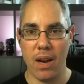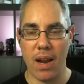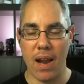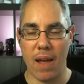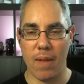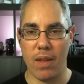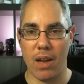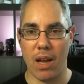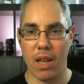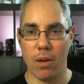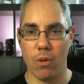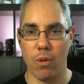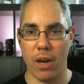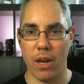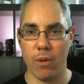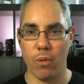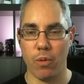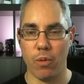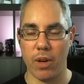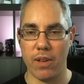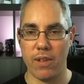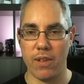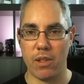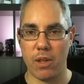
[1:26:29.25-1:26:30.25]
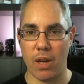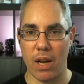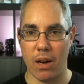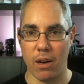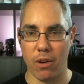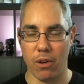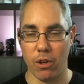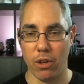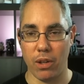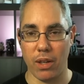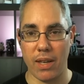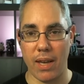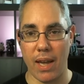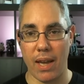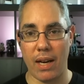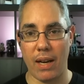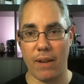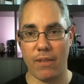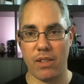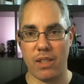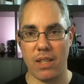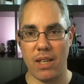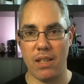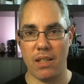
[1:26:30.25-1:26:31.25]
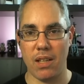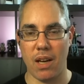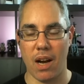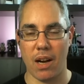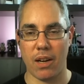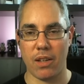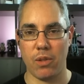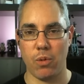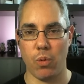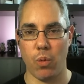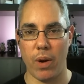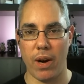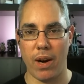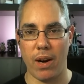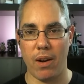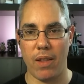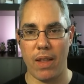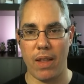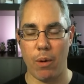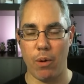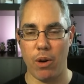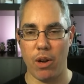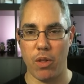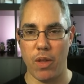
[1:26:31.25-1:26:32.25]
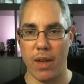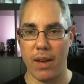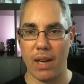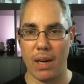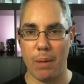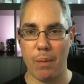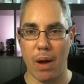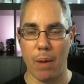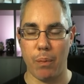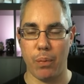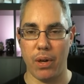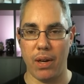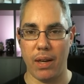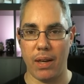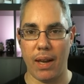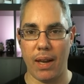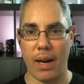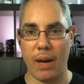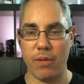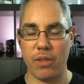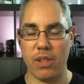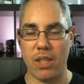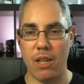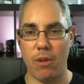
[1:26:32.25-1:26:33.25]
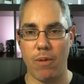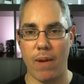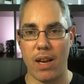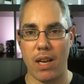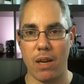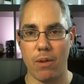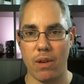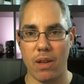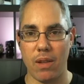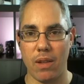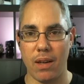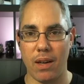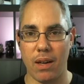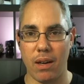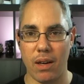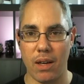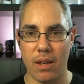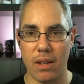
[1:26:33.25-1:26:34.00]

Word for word: And the other one was uh, early N F C talks where they were thinking about putting an N F C radio in there.